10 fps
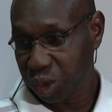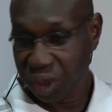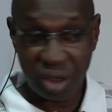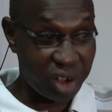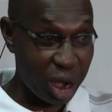
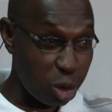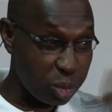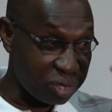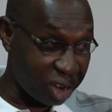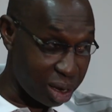If
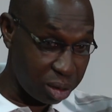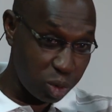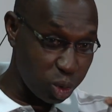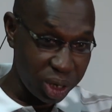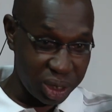I
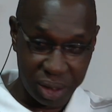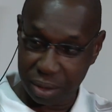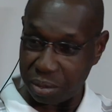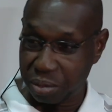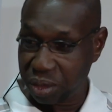look at the
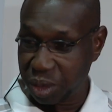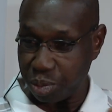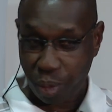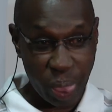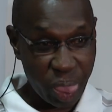
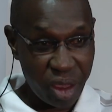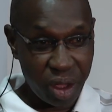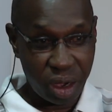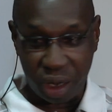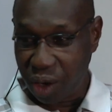
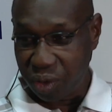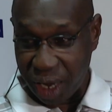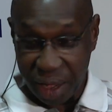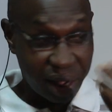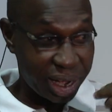crowd
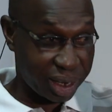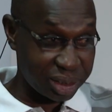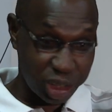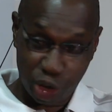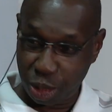now, I
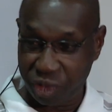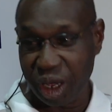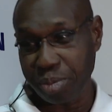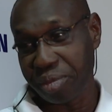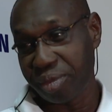can see some of
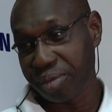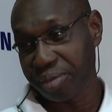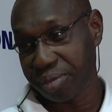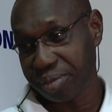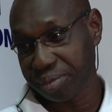them,
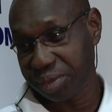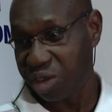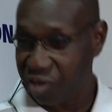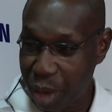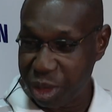the
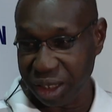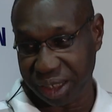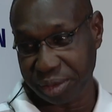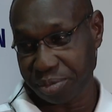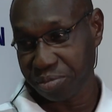
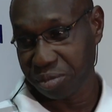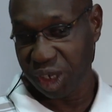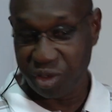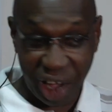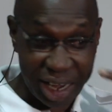families.
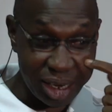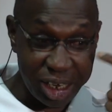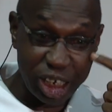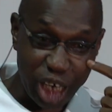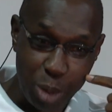
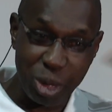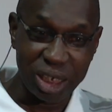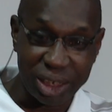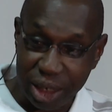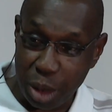Anytime I
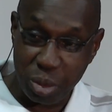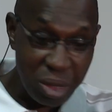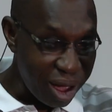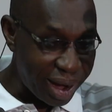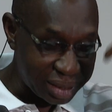see them,
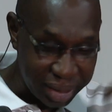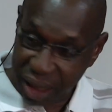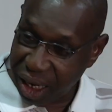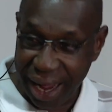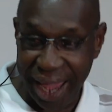I
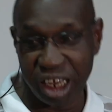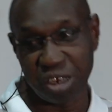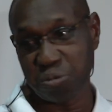start crying.